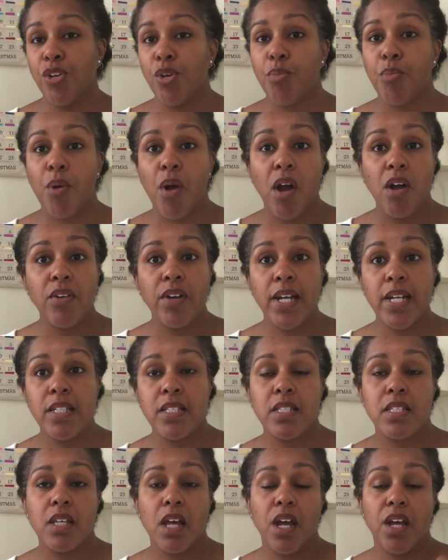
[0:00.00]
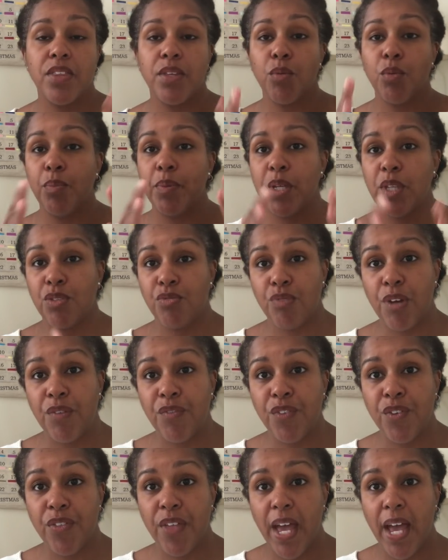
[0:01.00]
your progress uh, there will be a
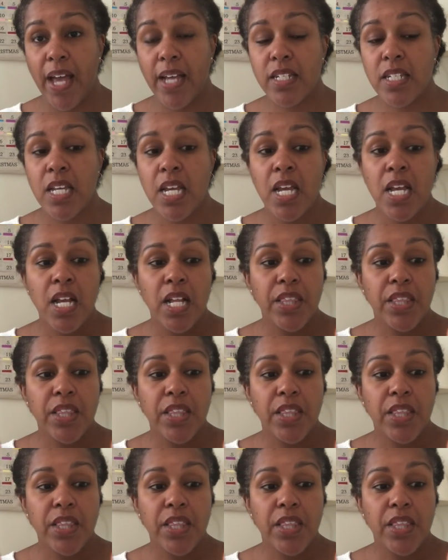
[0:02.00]
thread for that